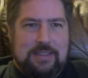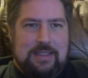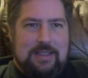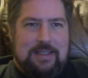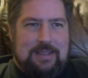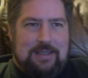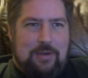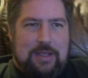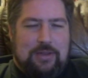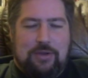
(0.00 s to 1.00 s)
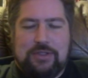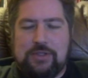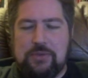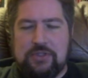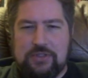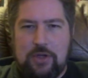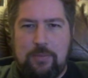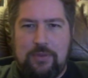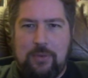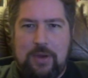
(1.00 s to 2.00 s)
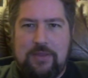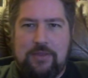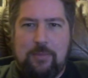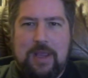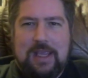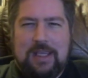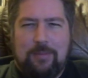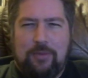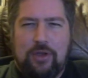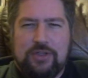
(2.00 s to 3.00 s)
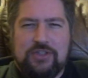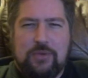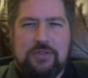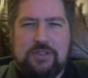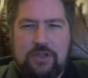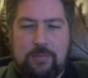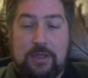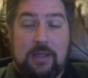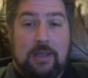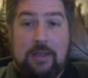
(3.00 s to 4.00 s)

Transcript: That you know, he looks so stupid the way that they're making him look so stupid.